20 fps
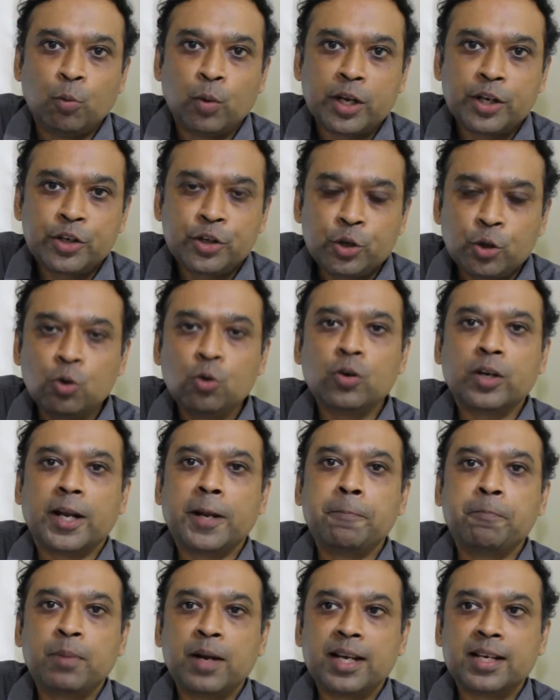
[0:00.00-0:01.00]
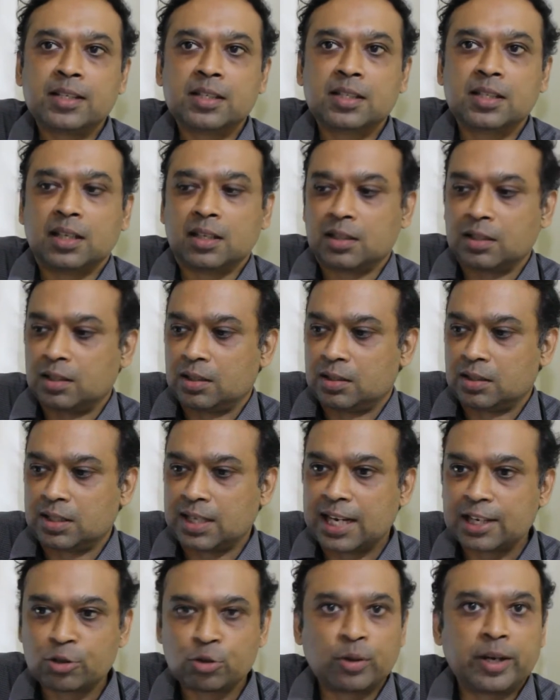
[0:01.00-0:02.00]
when you replace the
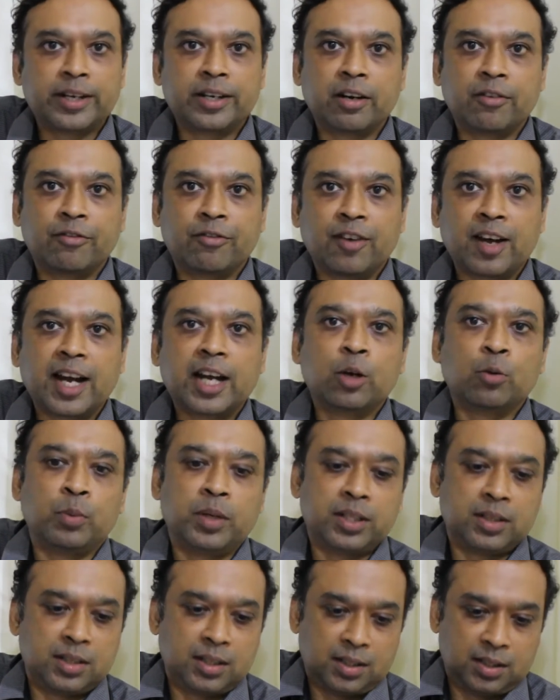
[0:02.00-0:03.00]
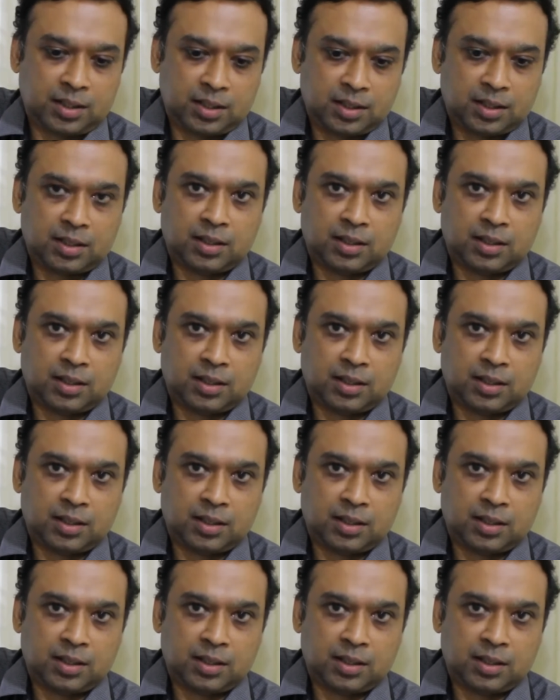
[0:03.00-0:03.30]
saturated fat with